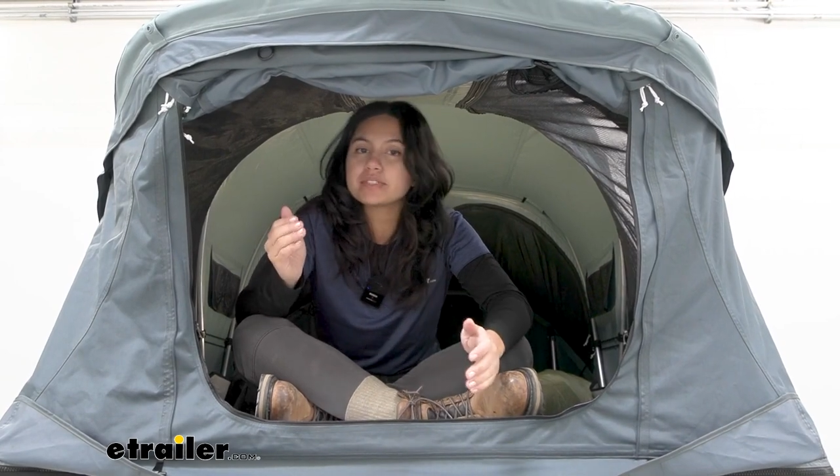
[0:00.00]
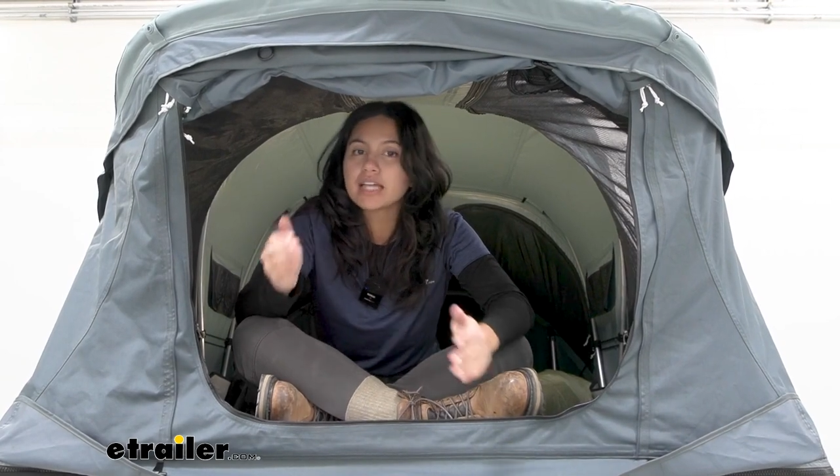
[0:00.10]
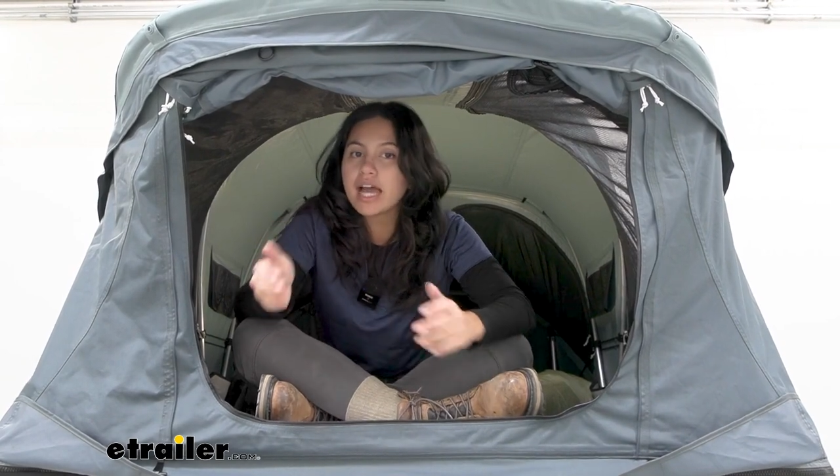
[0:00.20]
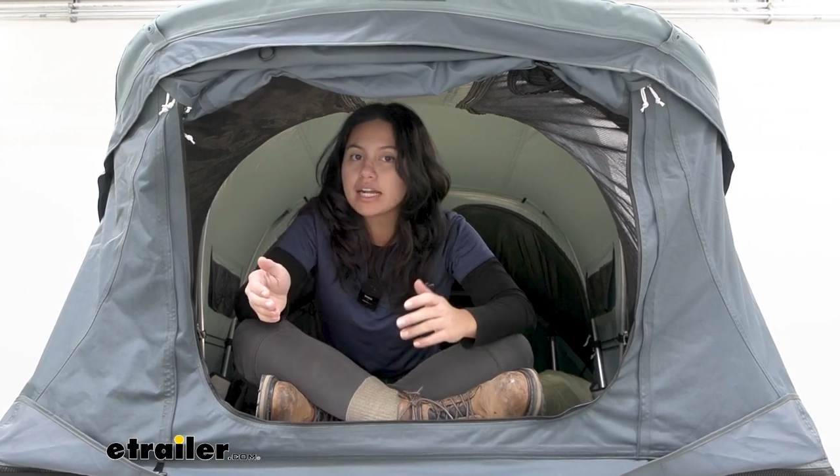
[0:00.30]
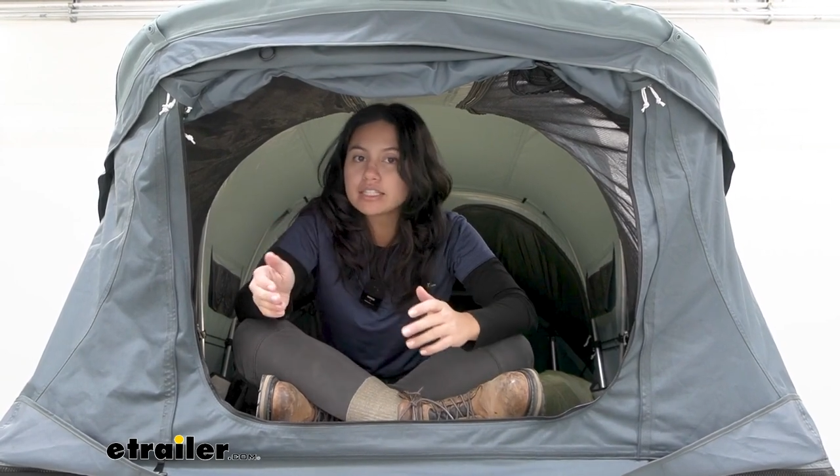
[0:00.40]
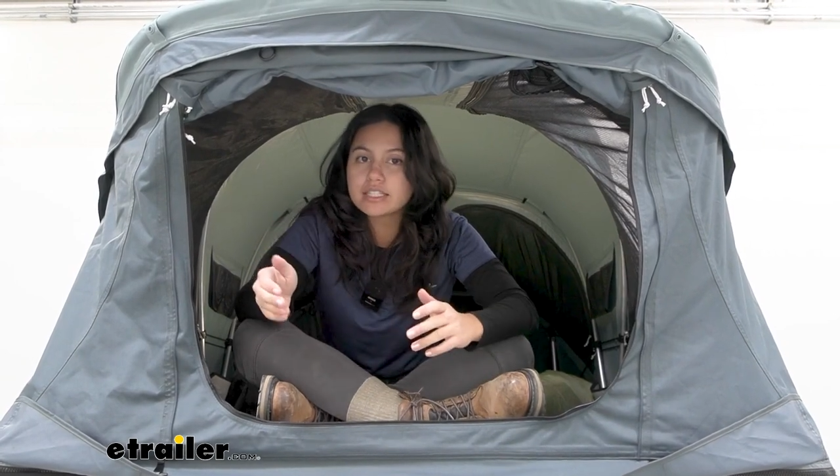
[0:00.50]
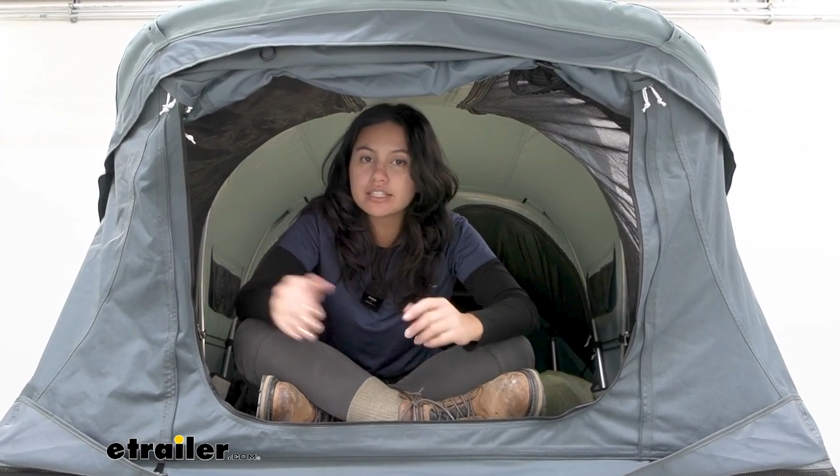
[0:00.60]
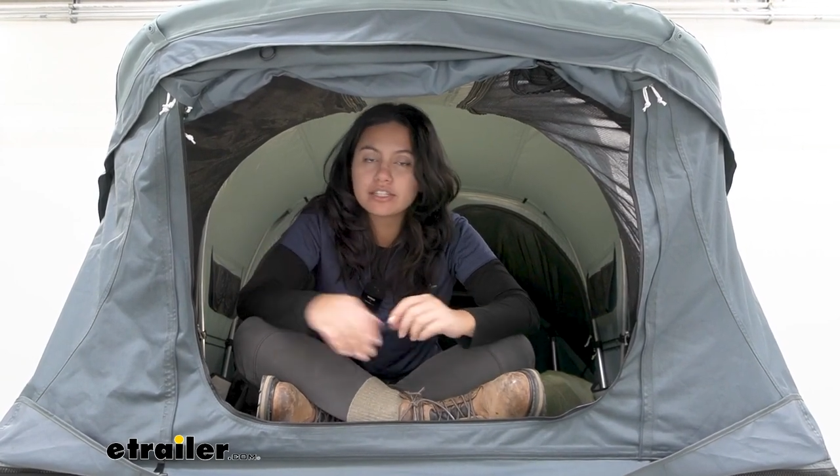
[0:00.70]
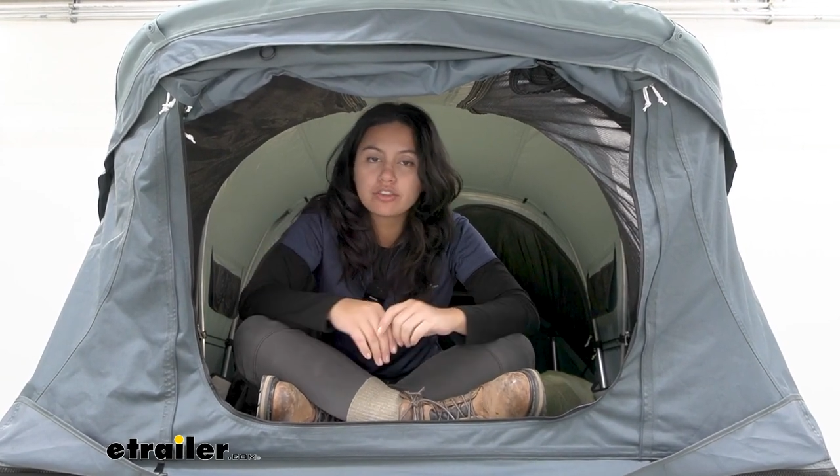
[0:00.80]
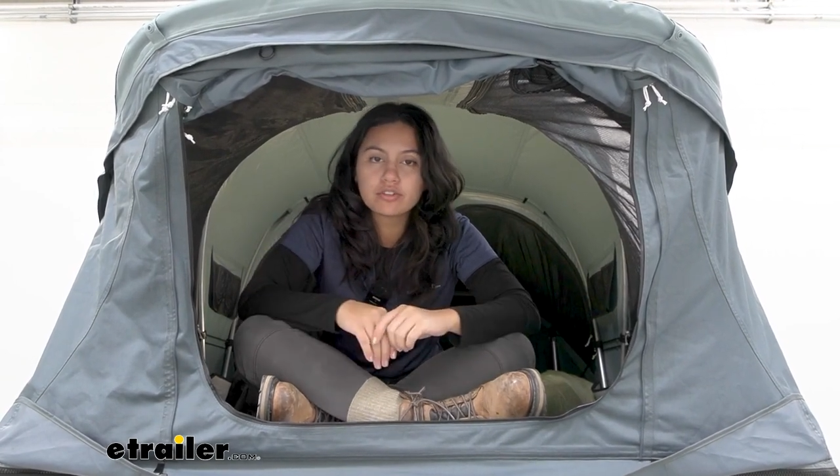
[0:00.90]

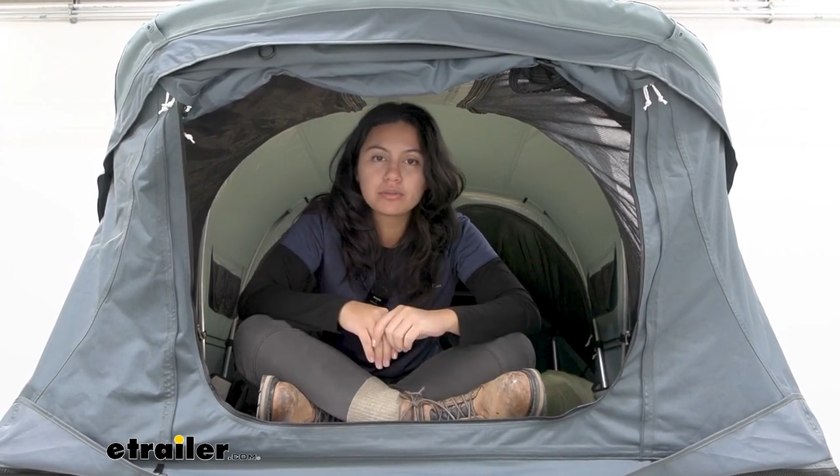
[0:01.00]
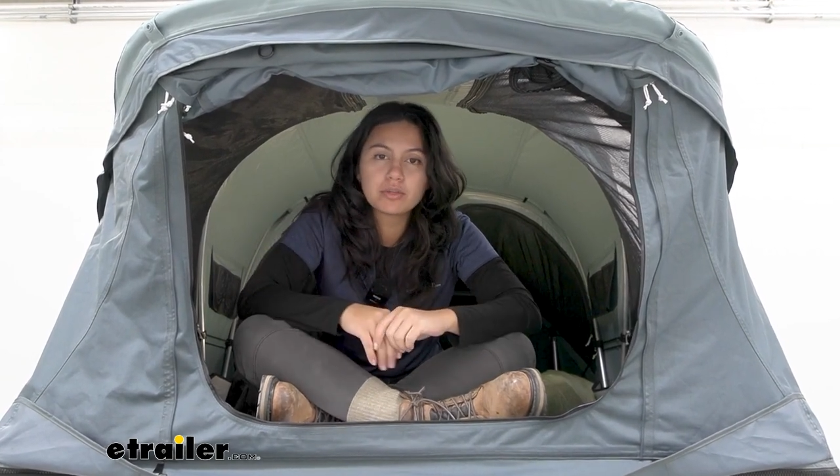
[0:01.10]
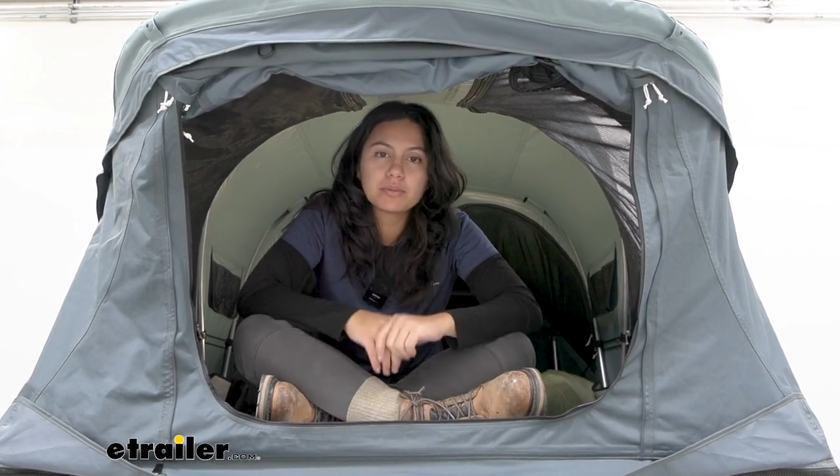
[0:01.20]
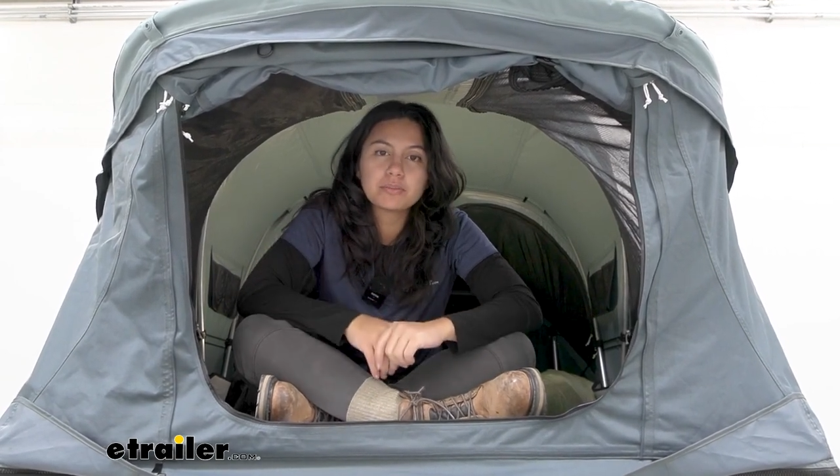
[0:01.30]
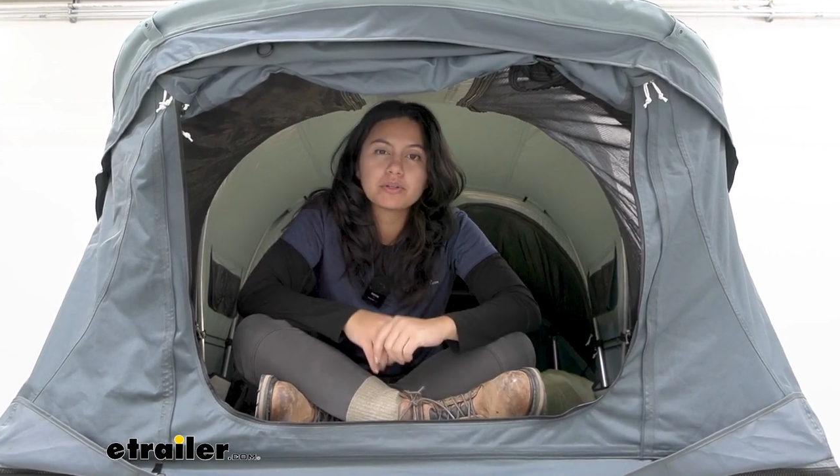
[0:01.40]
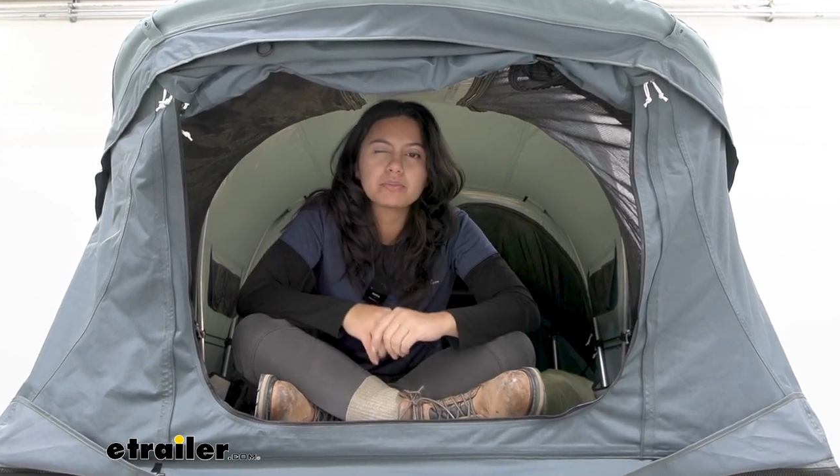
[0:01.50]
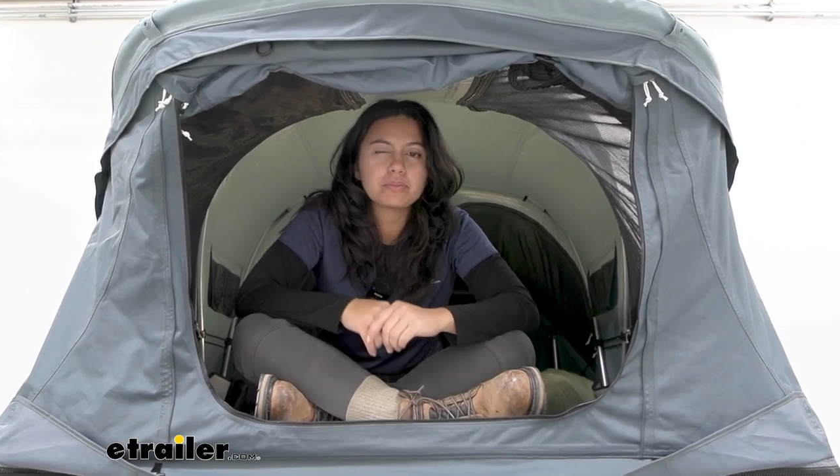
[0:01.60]
technically three people,